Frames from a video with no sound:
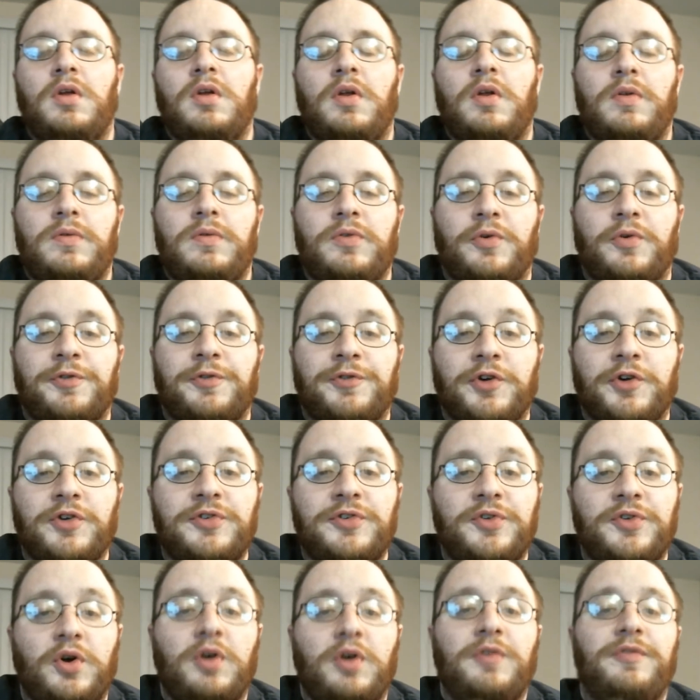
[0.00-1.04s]
So
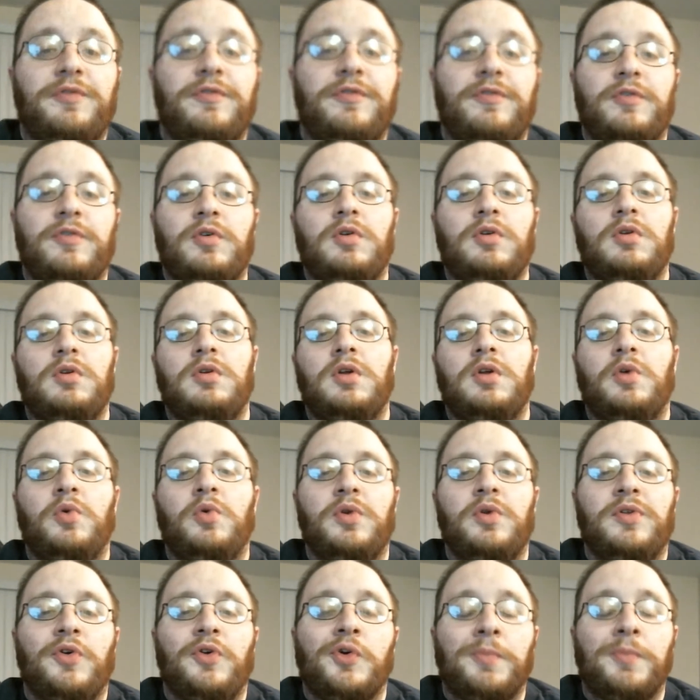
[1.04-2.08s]
first off, I
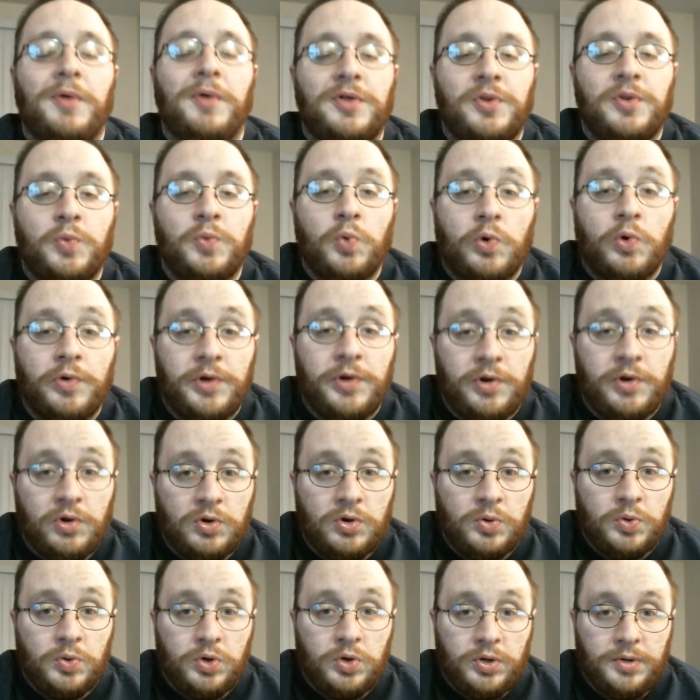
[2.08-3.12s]
want to talk about the Warrior
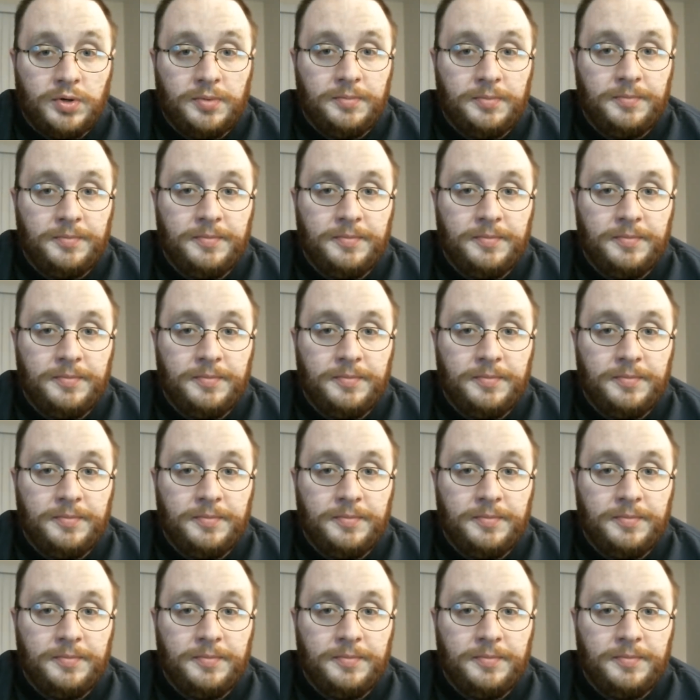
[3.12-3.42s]
Award,